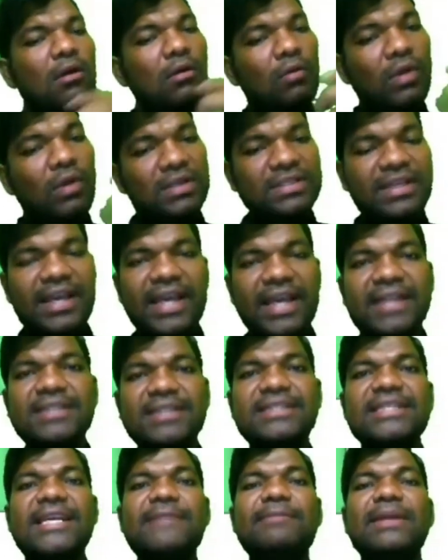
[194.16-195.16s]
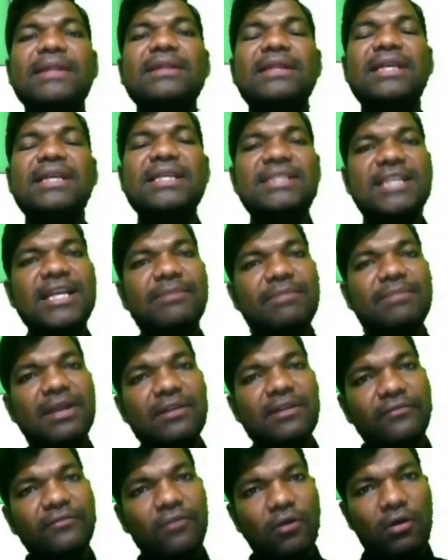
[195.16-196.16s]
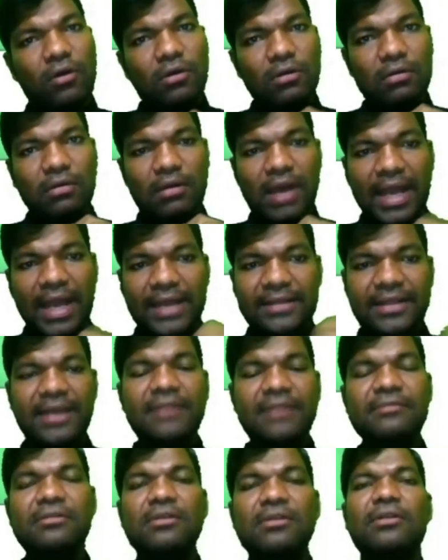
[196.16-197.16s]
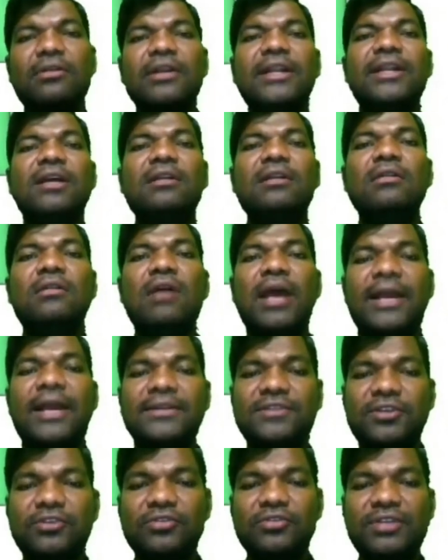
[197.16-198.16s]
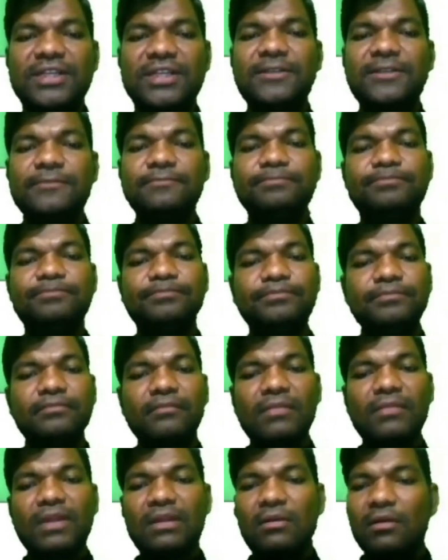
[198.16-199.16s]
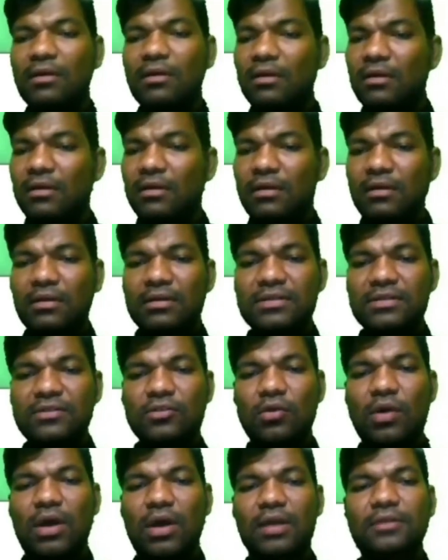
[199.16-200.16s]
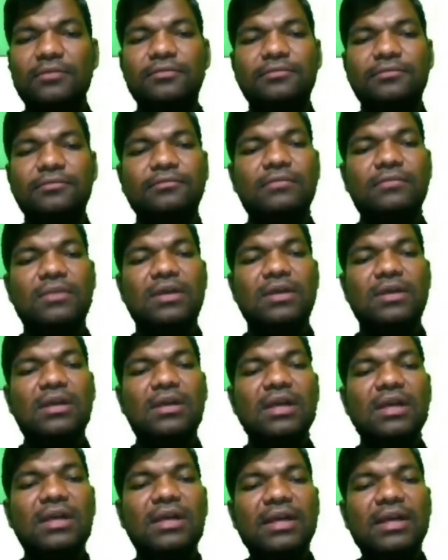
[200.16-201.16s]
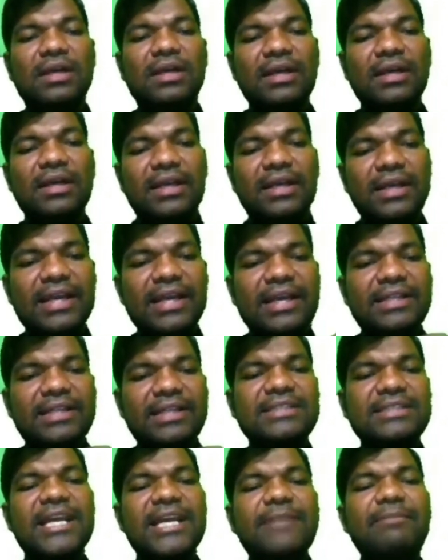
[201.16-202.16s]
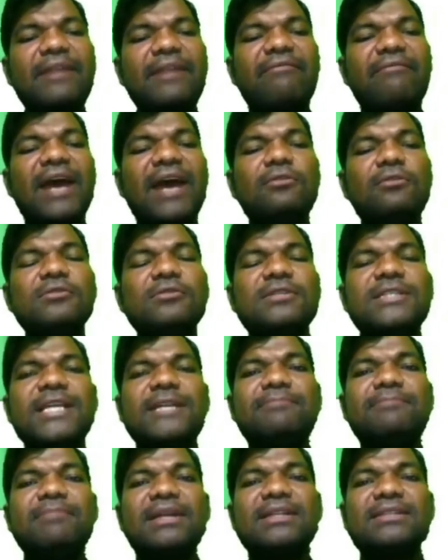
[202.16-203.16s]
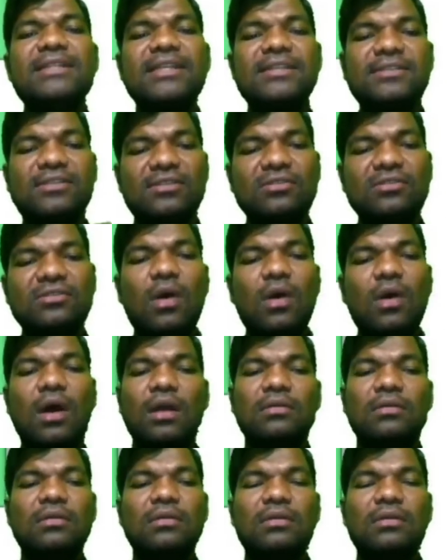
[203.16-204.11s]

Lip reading: Once again statement 3, statement 4, and then return executed, so on. Here statement 5, statement 6, so on.